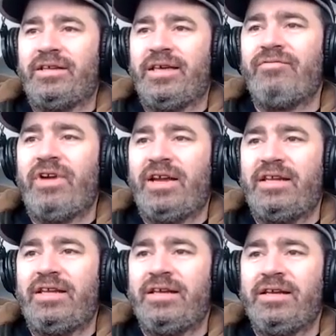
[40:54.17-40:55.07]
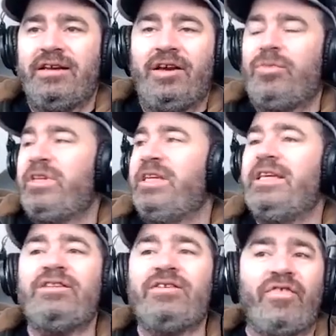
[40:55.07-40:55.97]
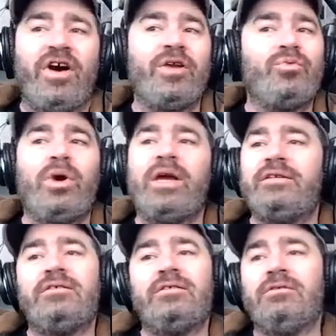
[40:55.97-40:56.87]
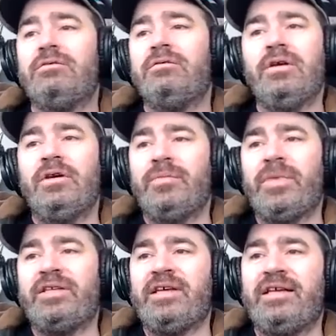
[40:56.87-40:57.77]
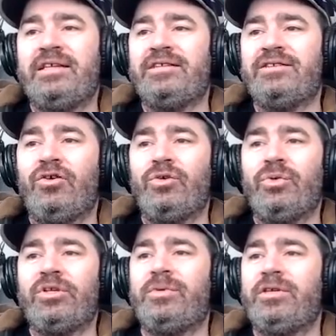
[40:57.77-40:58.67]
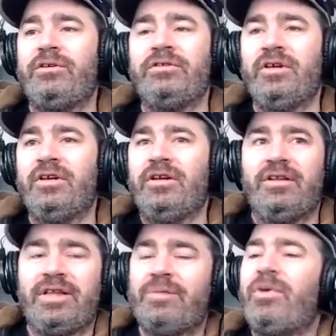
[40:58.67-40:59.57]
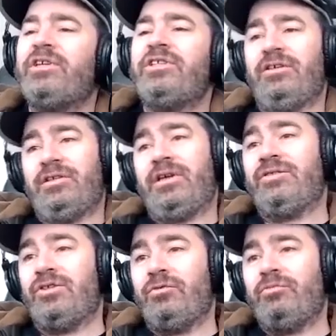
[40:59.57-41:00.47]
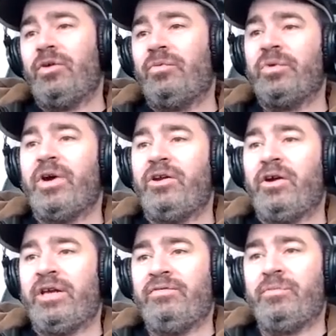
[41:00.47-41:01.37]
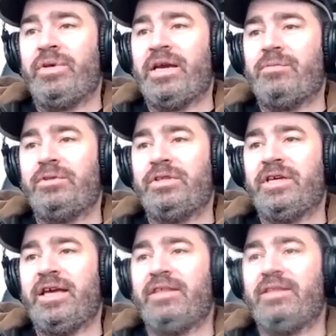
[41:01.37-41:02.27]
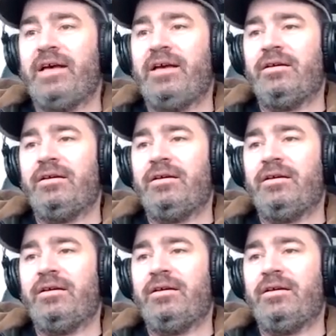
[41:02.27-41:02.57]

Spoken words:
Get ready, and we need to find ways to maintain these conduits, because they might shut down Zoom, and we might not even be able to get that